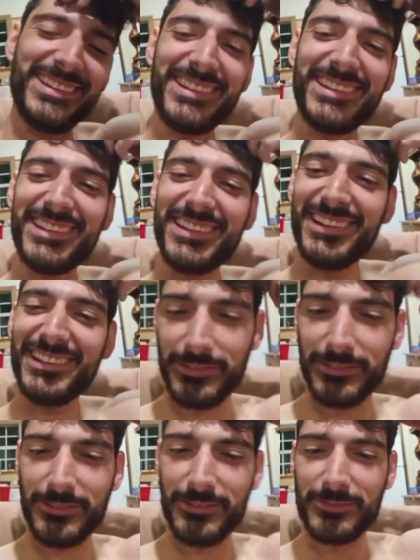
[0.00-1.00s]

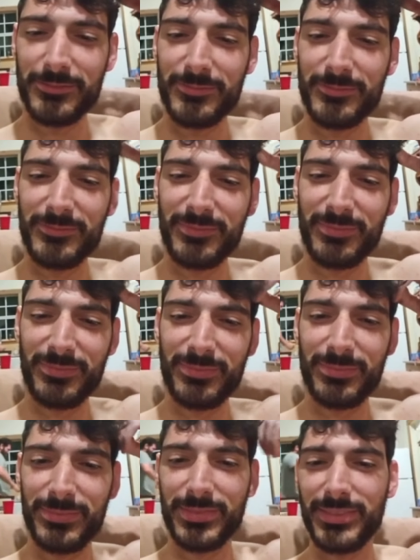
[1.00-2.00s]
is gonna be so
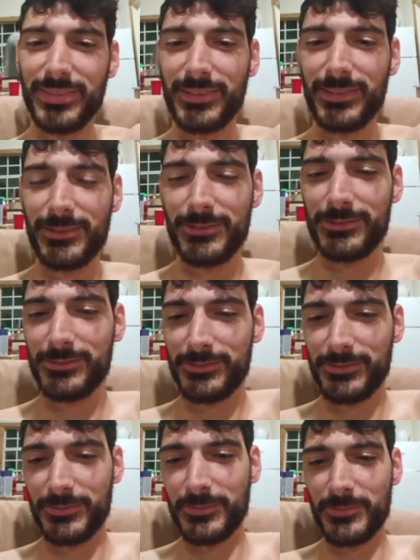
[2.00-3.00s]
fun. That's fucking
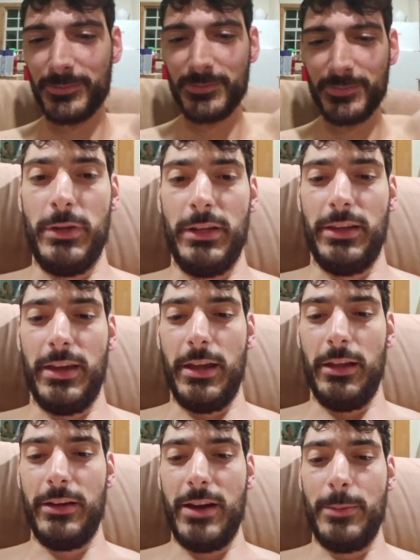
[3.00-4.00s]
crazy. When we get the
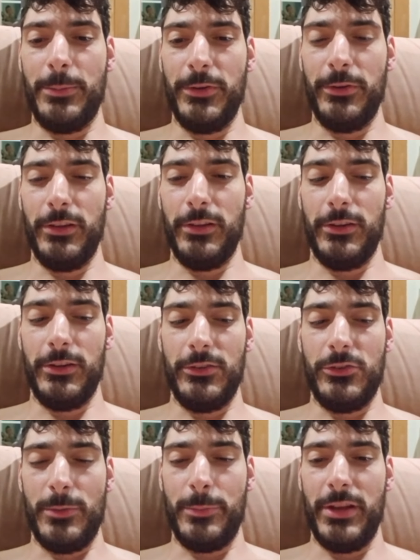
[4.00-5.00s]
helicopter, then you
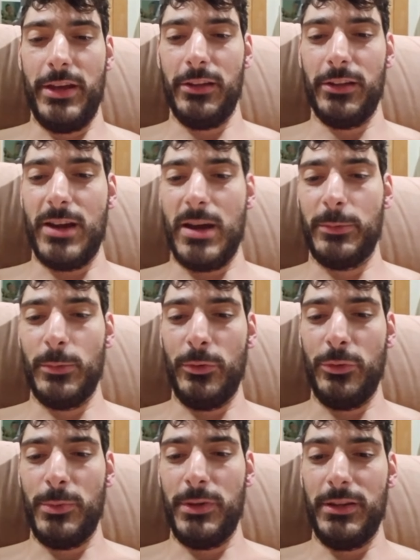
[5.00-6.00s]
can jump in the helicopter
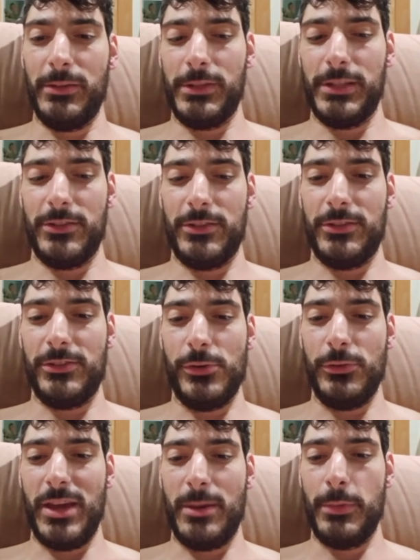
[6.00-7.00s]
with me, and we can just
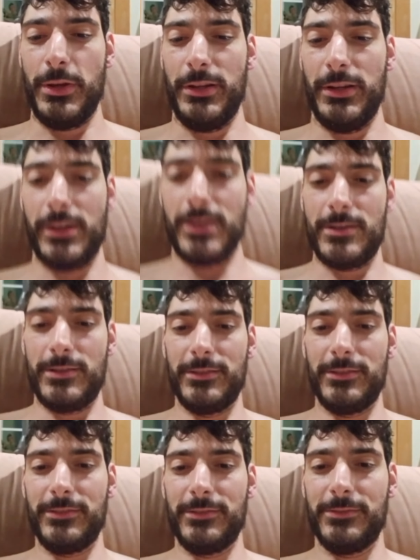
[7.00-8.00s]
shoot that minigun.
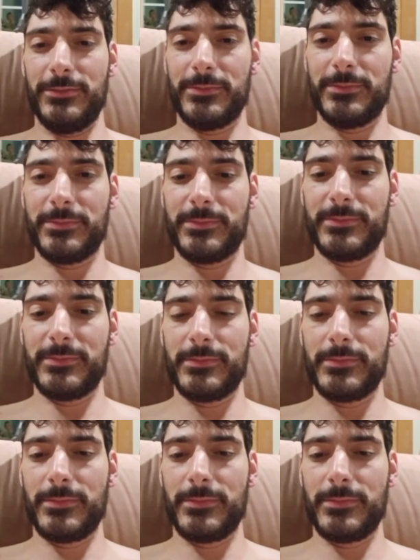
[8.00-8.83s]
Bet, bet,